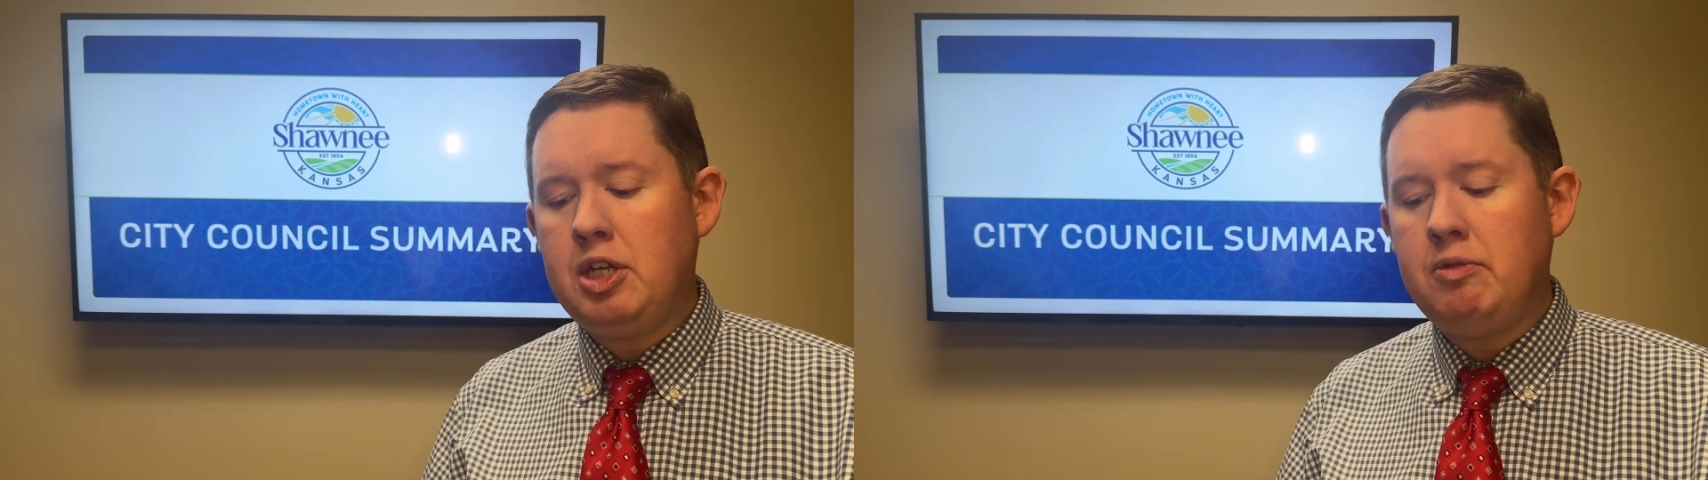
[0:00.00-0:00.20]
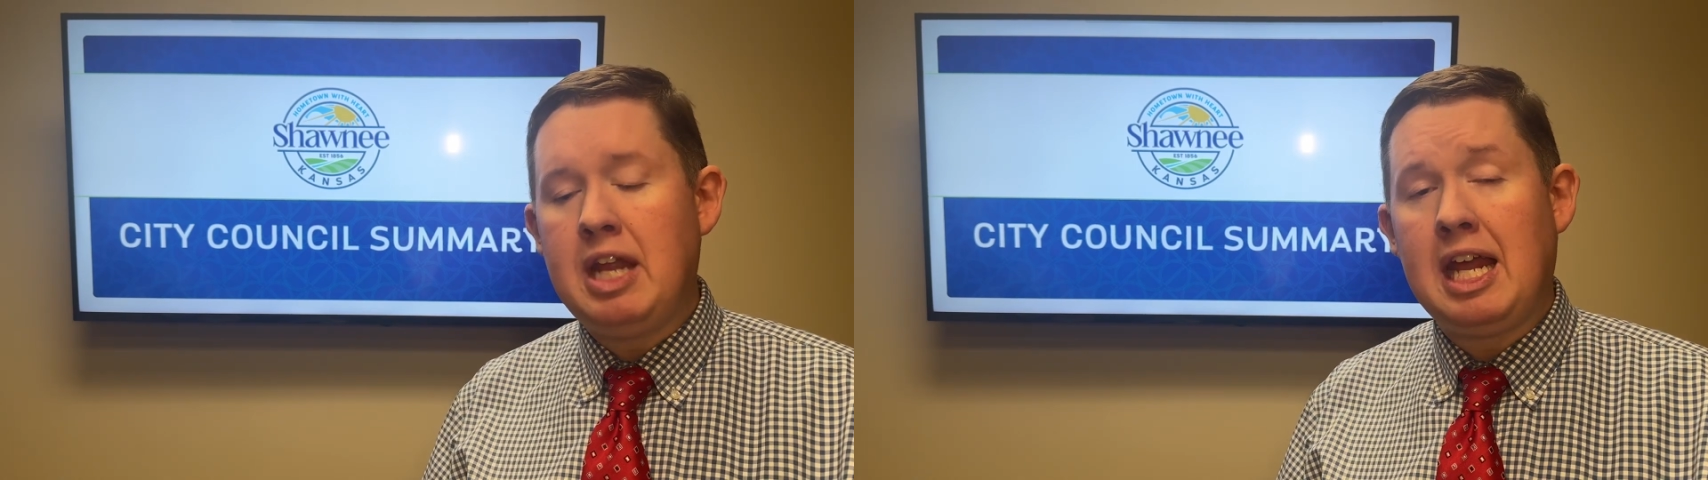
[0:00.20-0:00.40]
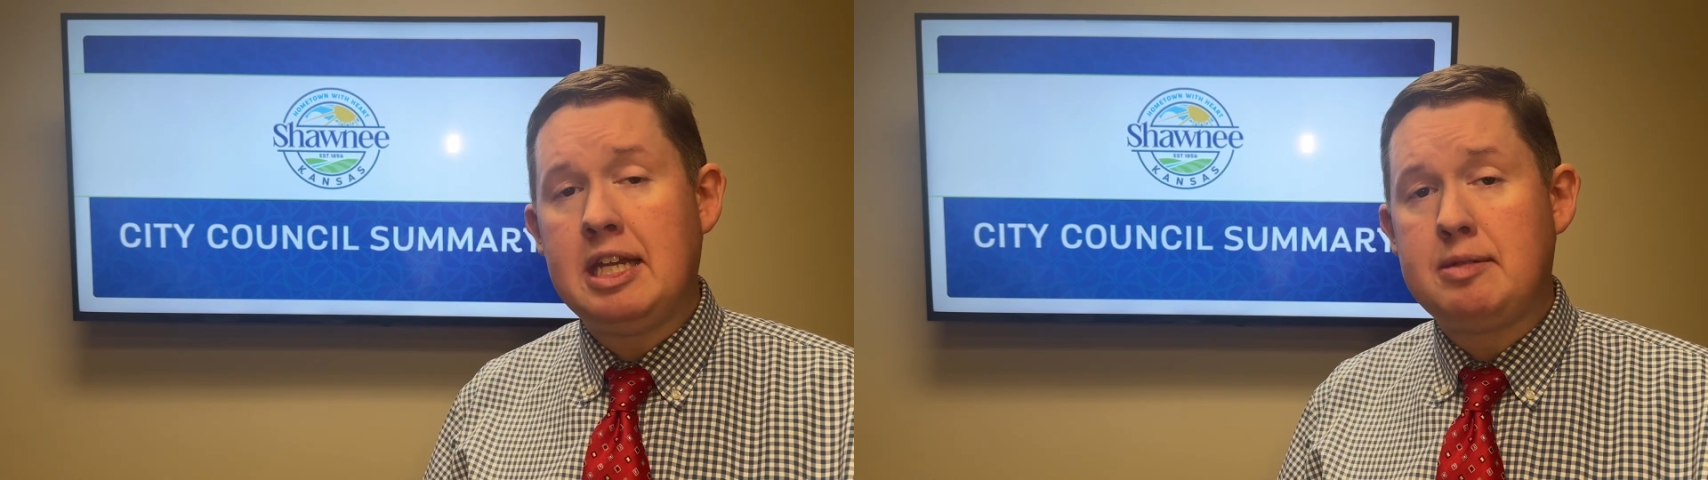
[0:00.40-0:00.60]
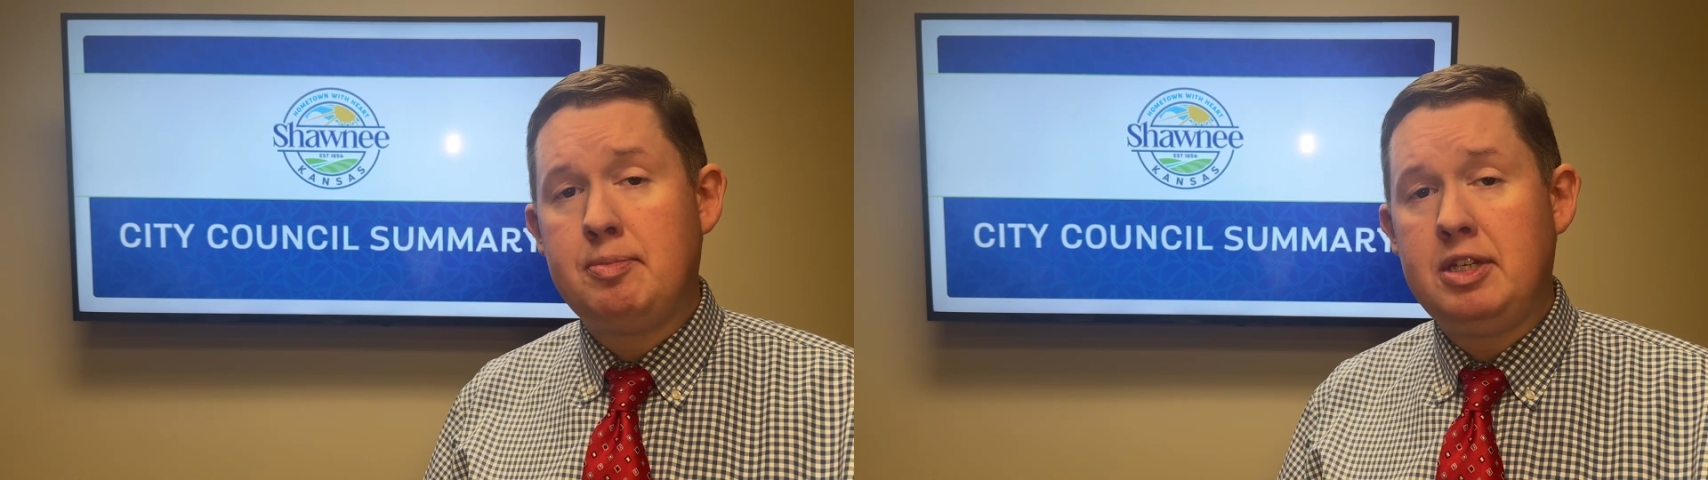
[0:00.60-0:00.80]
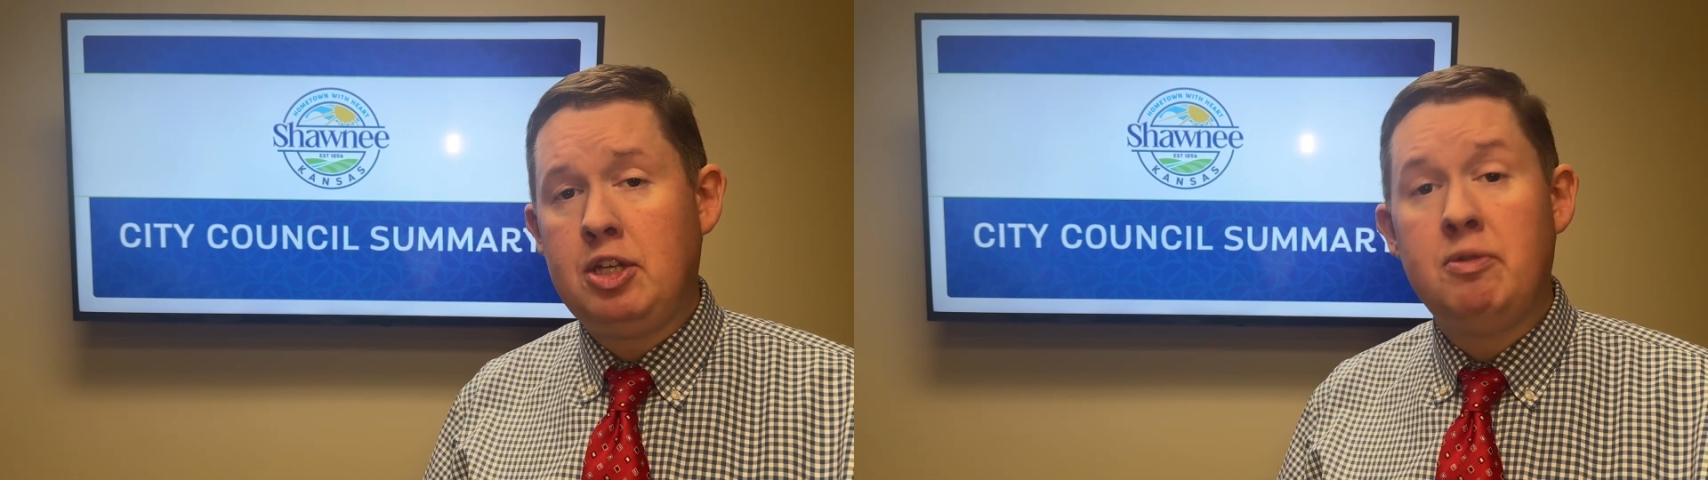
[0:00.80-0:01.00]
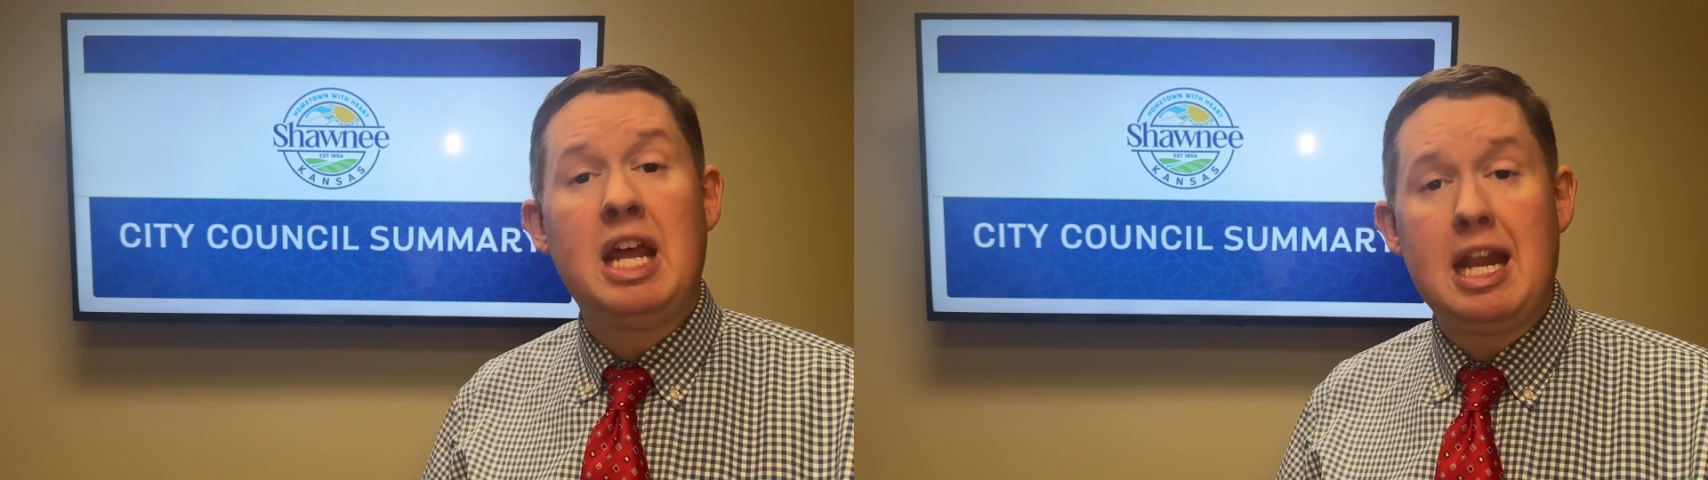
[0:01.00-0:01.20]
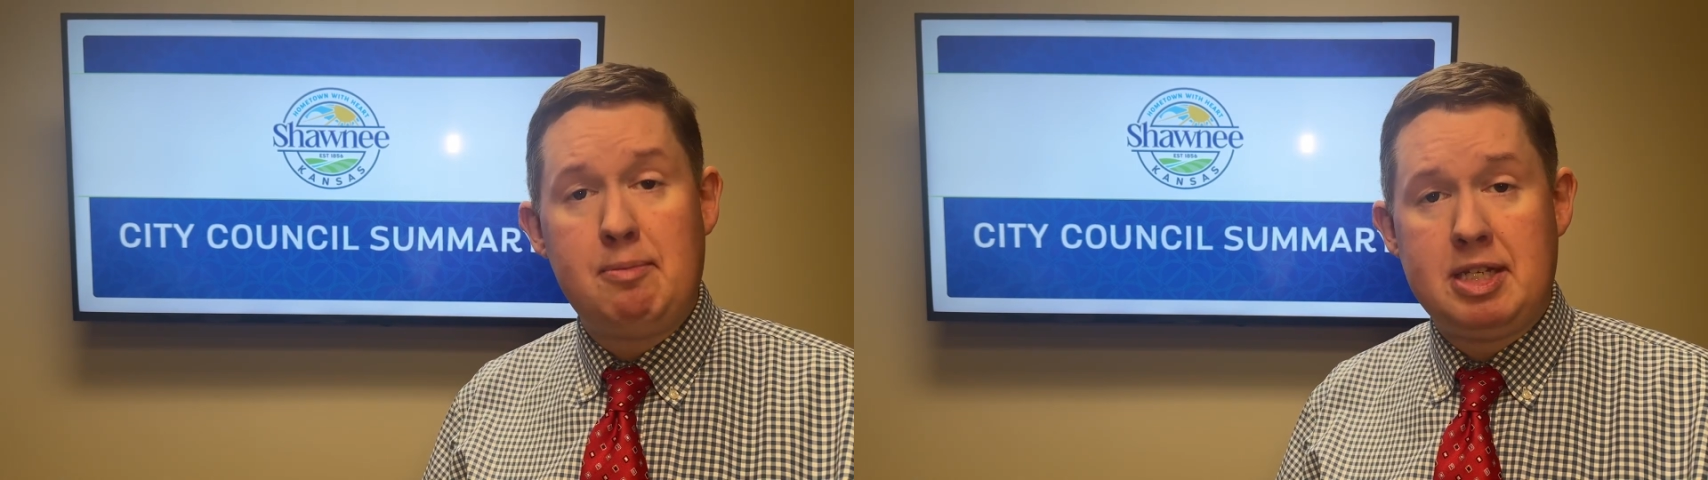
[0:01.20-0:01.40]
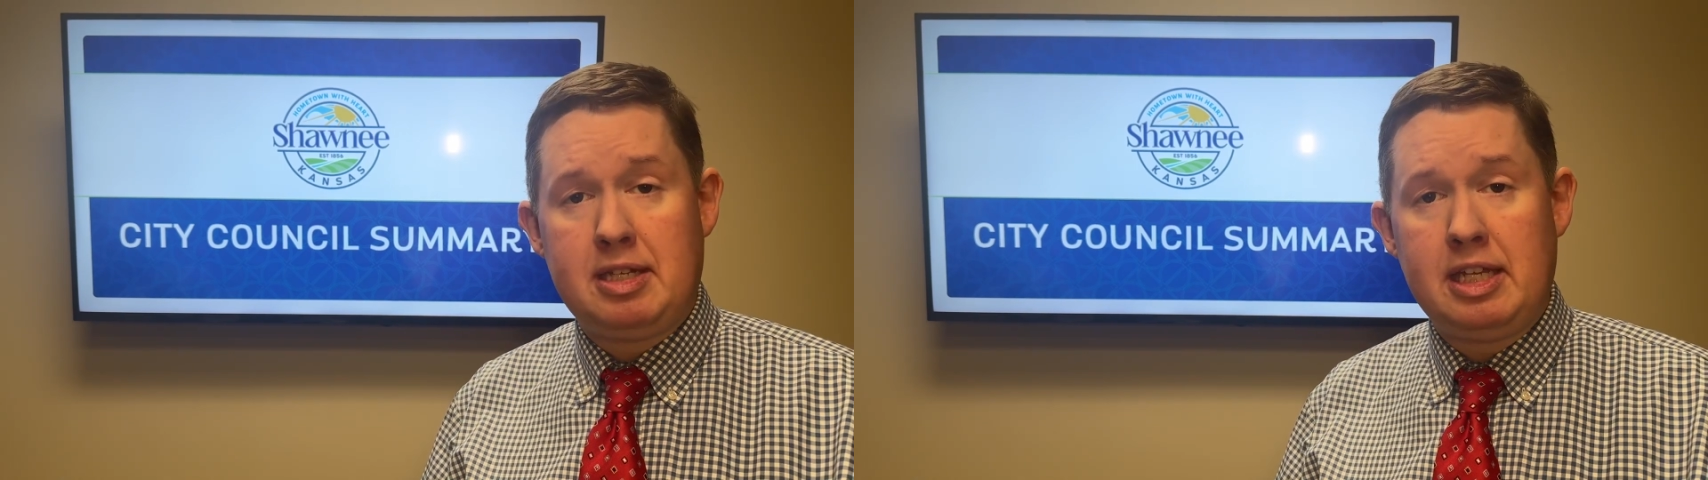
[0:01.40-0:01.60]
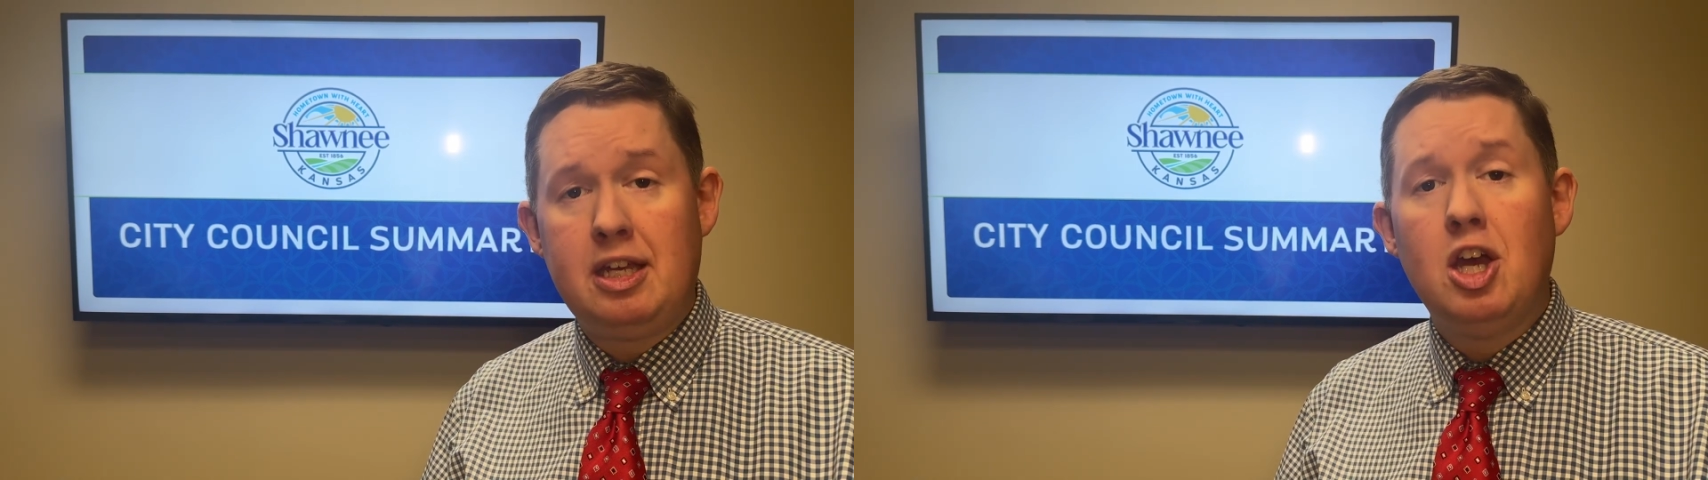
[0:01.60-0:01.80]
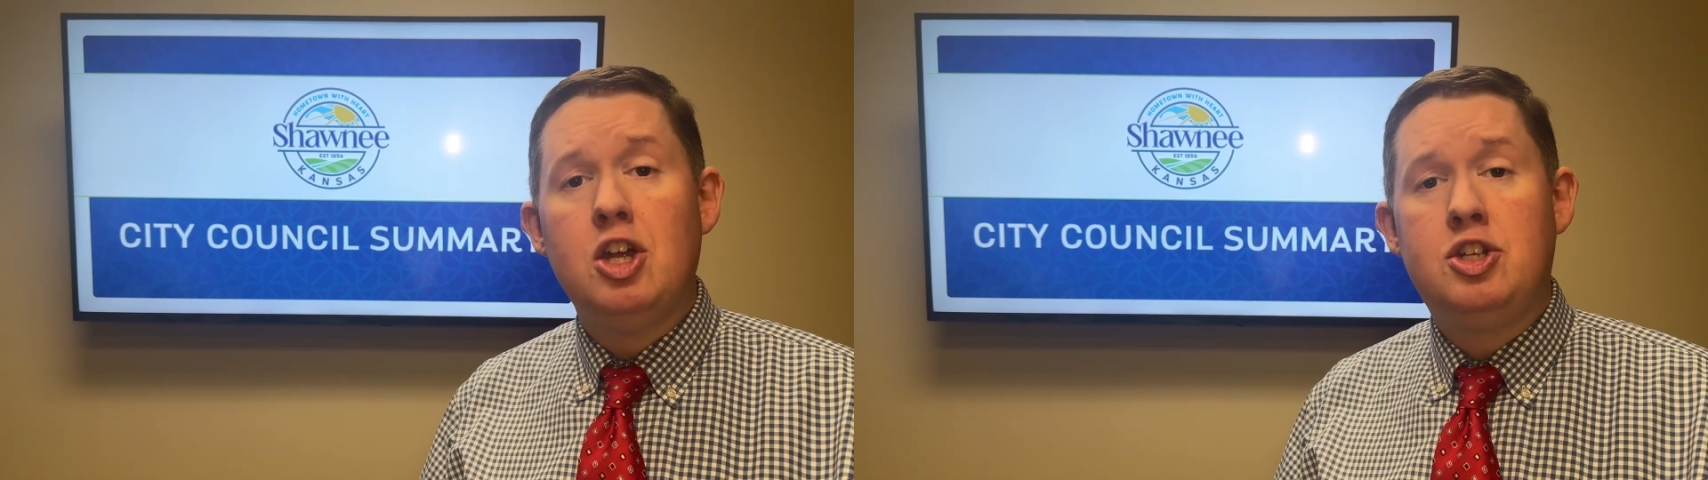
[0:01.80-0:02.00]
unanimously